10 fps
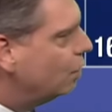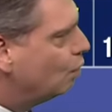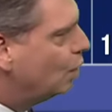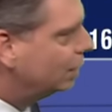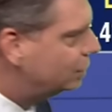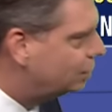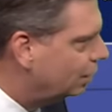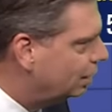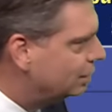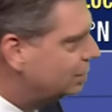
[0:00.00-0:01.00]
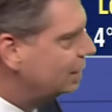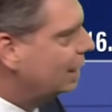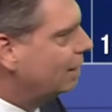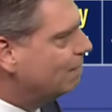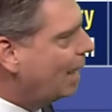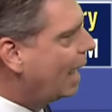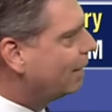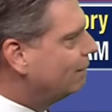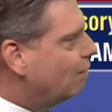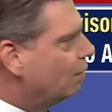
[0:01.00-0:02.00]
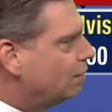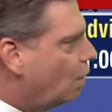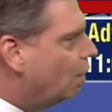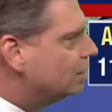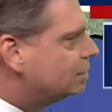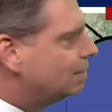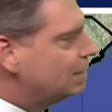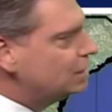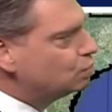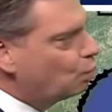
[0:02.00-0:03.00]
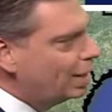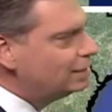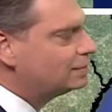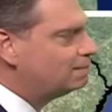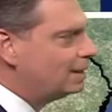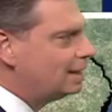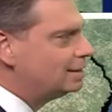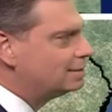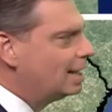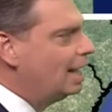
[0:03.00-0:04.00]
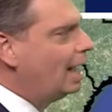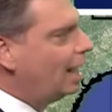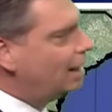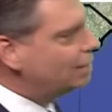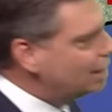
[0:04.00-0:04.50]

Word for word: you're really starting to see kind of back and forth on some of these wind speeds. And